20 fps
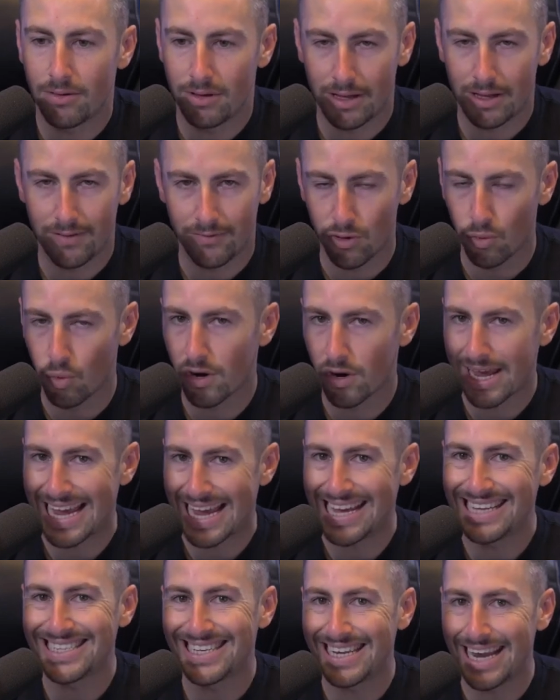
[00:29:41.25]
If you work
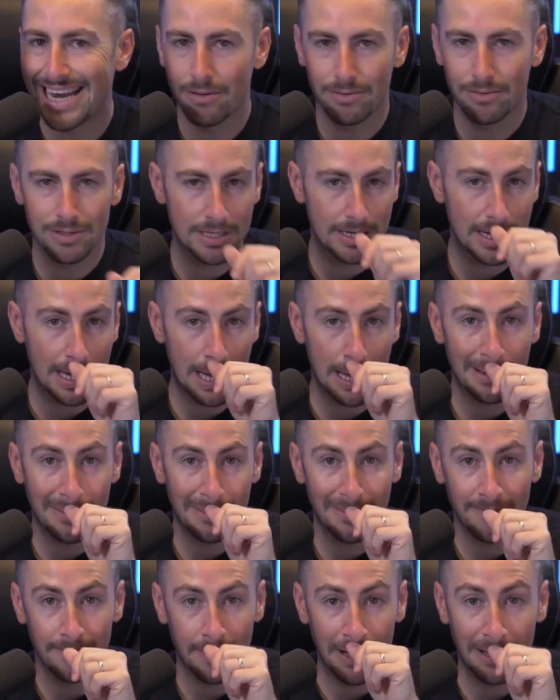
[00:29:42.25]
eighteen hours a day,
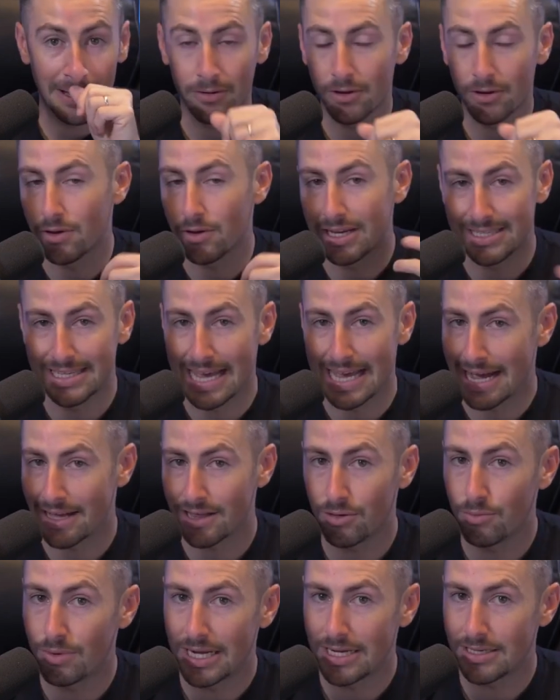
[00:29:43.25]
following
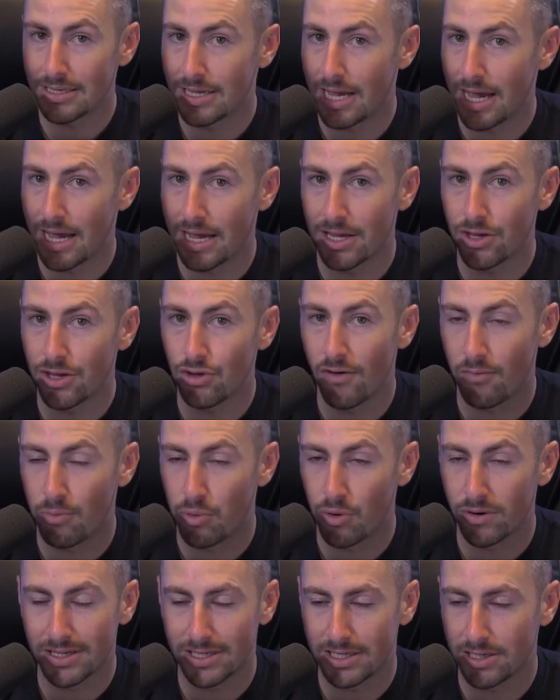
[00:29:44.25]
exactly what I say, you have a zero
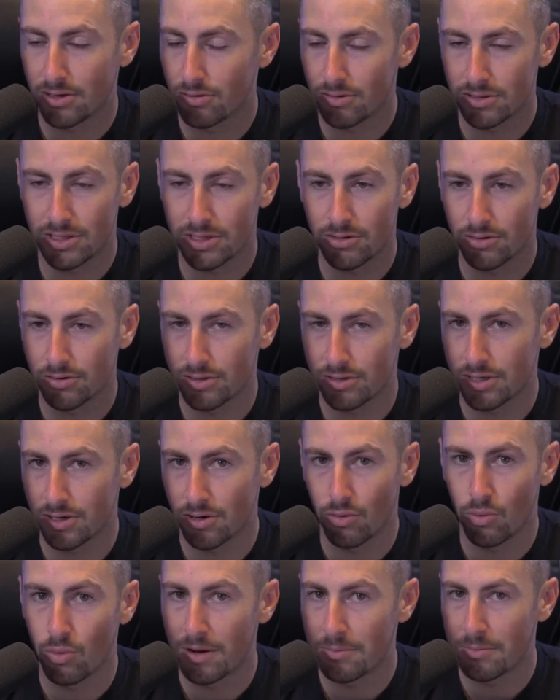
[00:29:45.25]
point zero zero
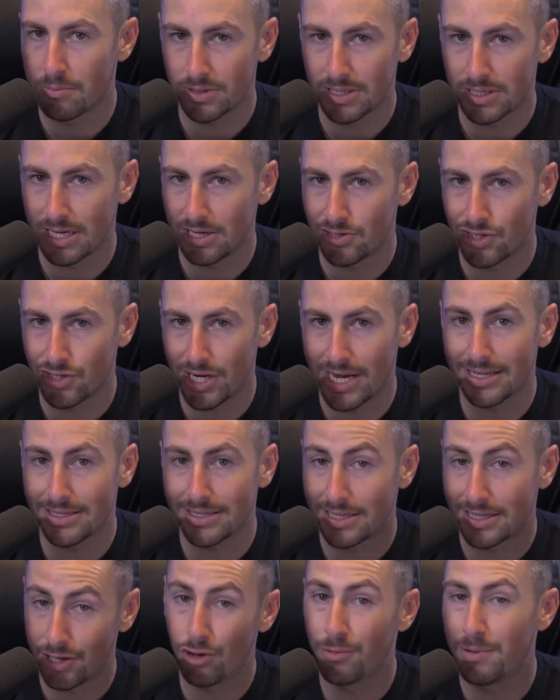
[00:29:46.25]
zero one percent
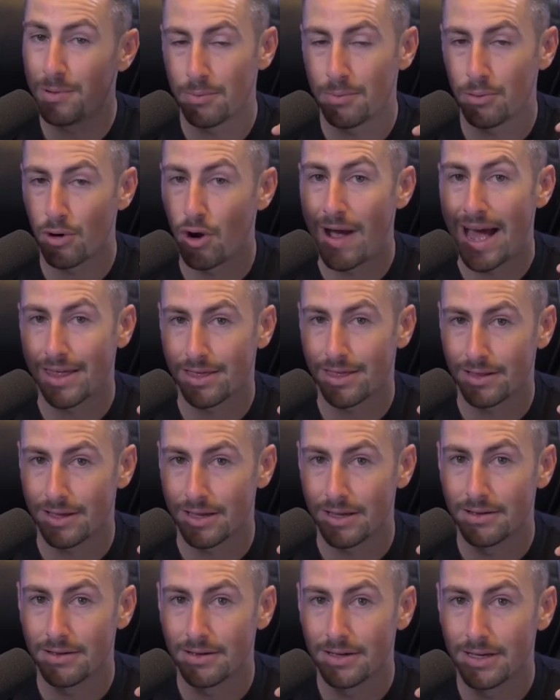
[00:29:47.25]
chance that you'll be a pro
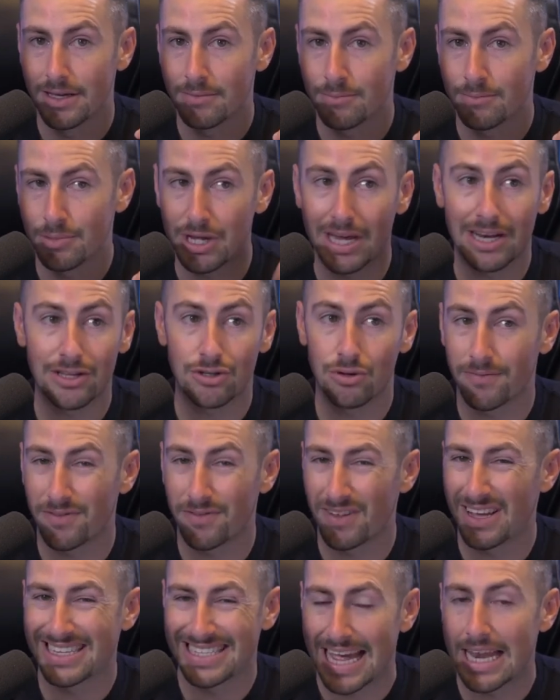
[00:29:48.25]
athlete. But you got to do it for
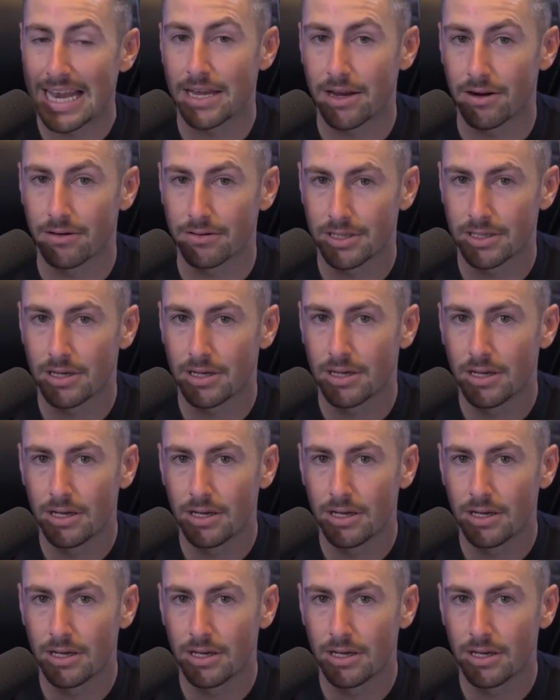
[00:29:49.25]
like ten years.